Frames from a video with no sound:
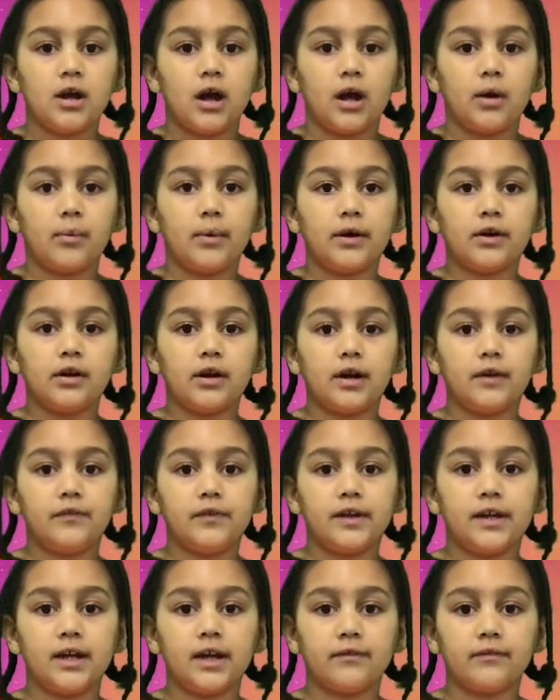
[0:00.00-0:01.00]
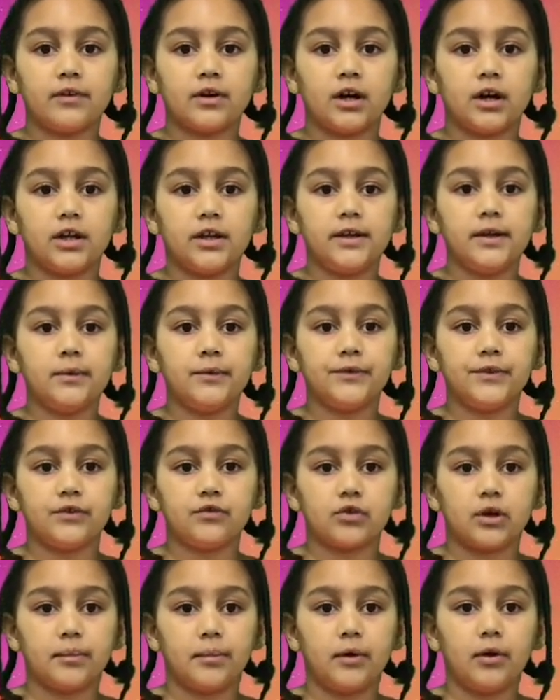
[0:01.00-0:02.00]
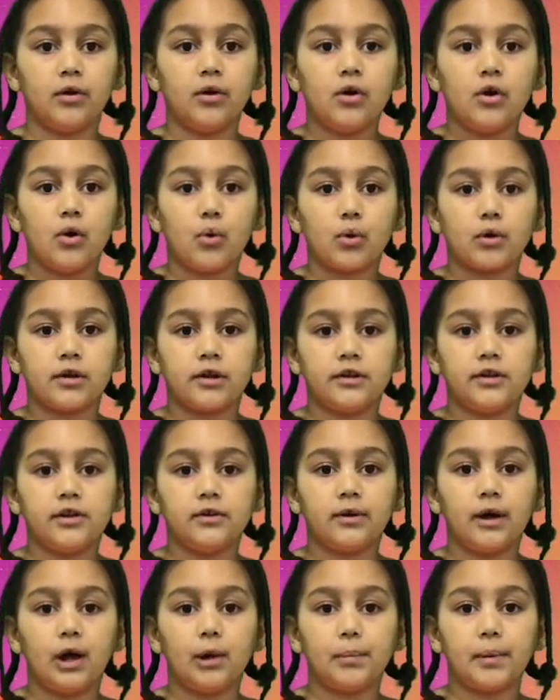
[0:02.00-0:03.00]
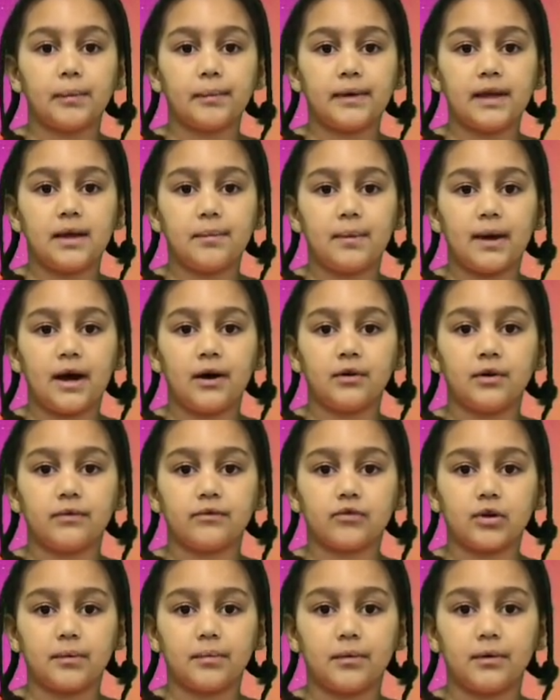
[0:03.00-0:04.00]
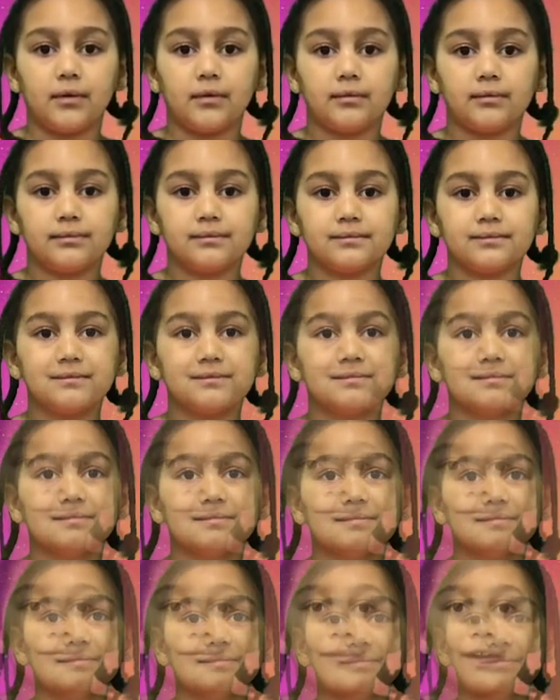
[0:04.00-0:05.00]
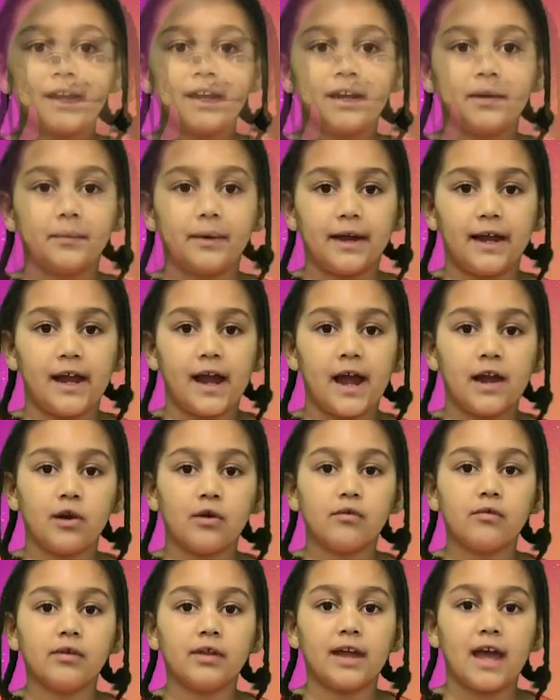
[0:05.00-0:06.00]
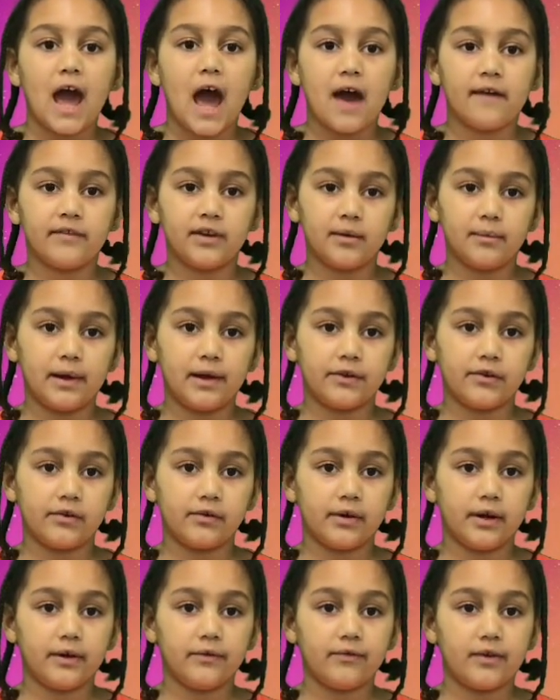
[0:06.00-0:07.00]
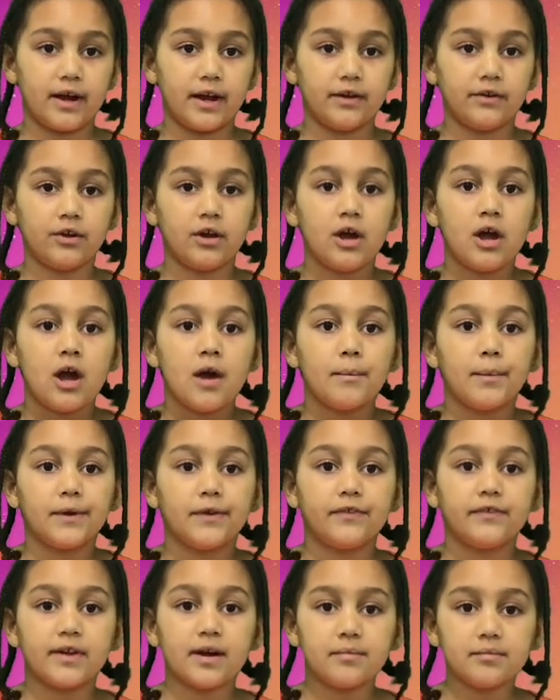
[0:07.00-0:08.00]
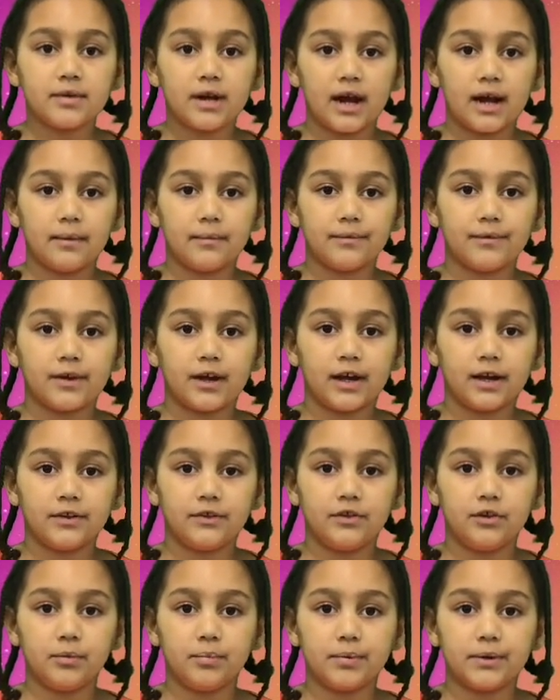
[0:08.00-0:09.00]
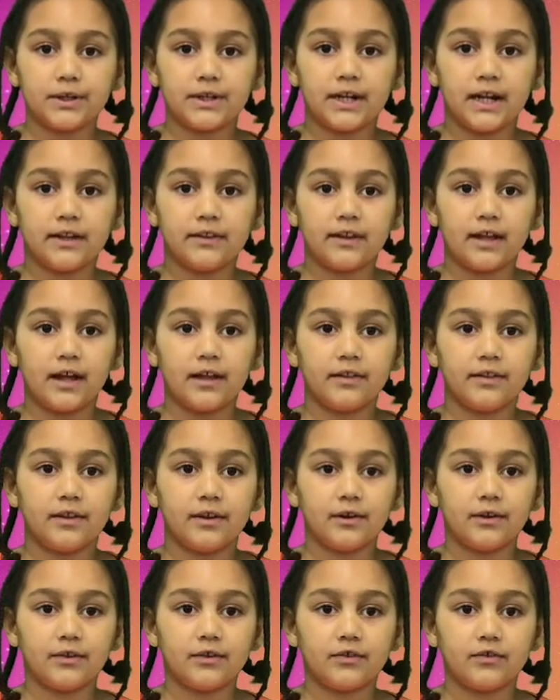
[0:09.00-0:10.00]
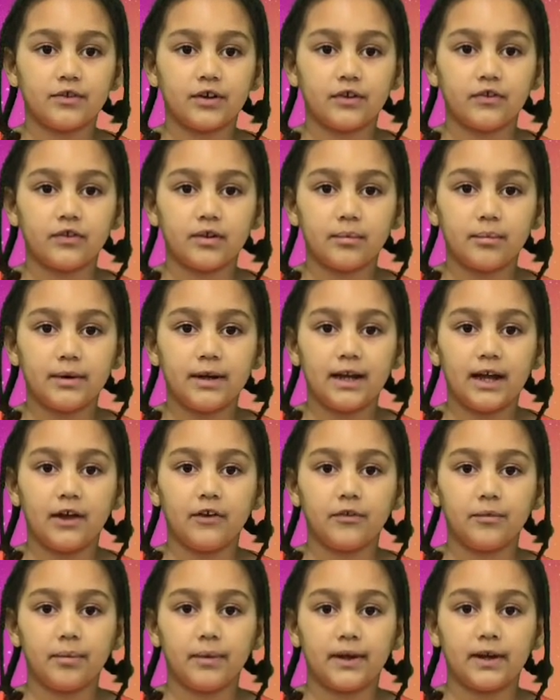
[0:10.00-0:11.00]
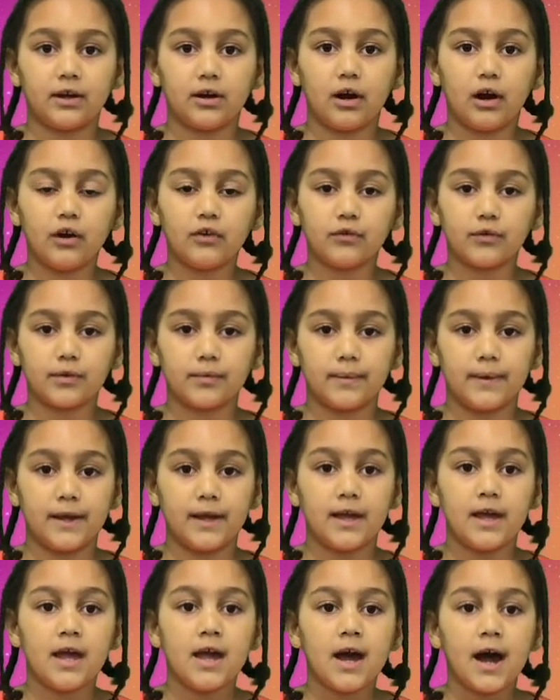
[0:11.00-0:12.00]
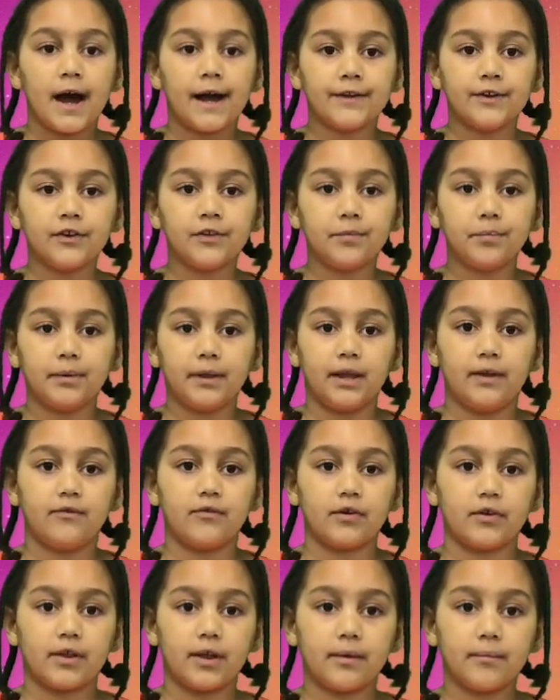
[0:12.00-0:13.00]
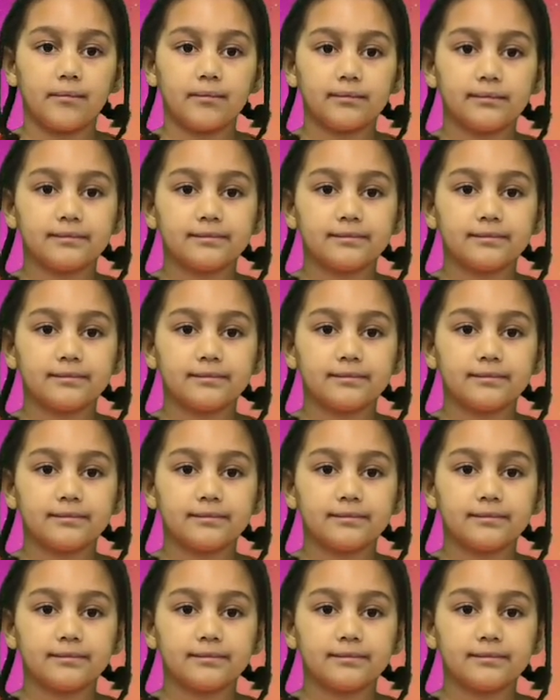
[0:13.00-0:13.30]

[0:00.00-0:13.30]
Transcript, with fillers: I wonder if he ever got you into trouble, or did you help him keep out of trouble? Anyway, I don't really have an imaginary friend, but sometimes I do pretend that there's just somebody else playing cards with me. I just play for them.